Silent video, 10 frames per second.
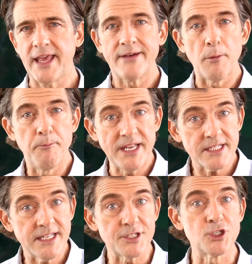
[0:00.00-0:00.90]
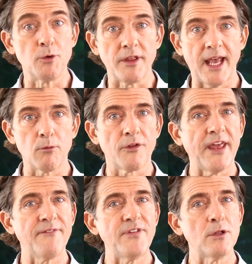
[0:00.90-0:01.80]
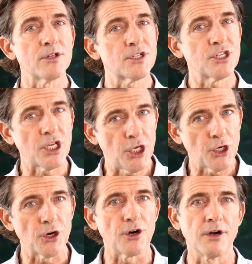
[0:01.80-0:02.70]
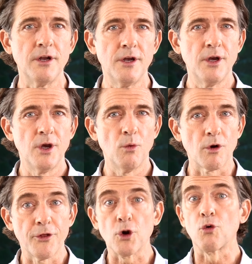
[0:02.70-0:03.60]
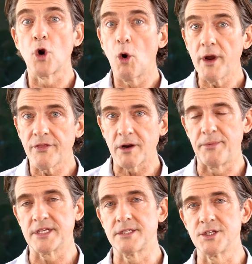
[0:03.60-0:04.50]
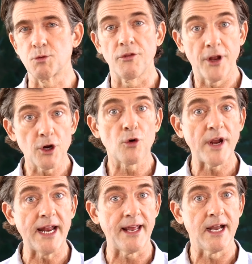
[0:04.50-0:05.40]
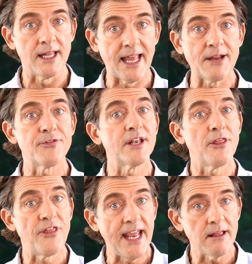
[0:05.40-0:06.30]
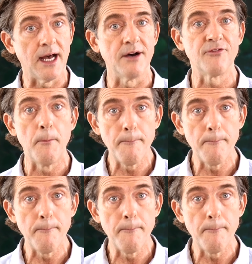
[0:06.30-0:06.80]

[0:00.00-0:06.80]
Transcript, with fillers: They have a business doing that where they feel secure, where they're growing their business, where they're creating a life that they love.